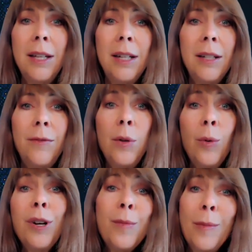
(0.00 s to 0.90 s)
And if you
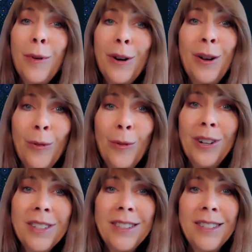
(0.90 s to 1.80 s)
weren't a member,
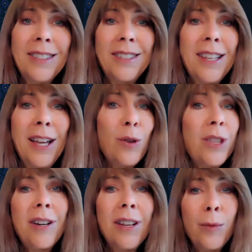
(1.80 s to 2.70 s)
well, they were
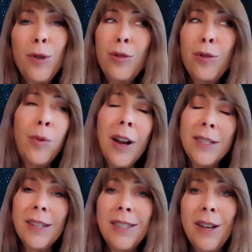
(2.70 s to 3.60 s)
there to help you do the
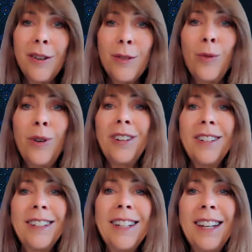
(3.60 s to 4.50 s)
process there as
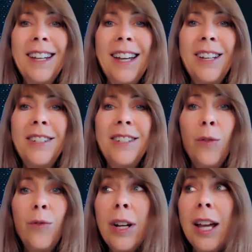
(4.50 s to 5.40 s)
well. And
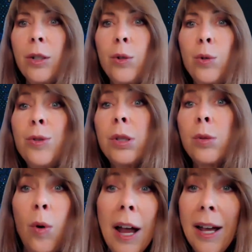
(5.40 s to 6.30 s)
don't forget the cool
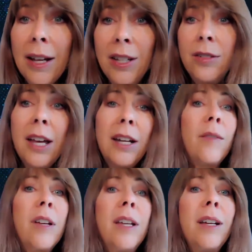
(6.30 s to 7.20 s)
swag you'd get
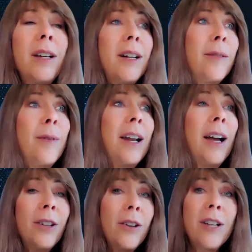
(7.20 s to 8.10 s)
every year. I mean,
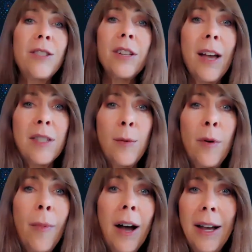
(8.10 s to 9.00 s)
I know I still have
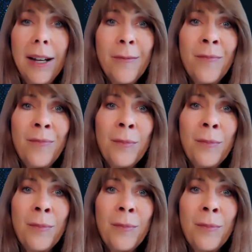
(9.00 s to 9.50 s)
some of mine.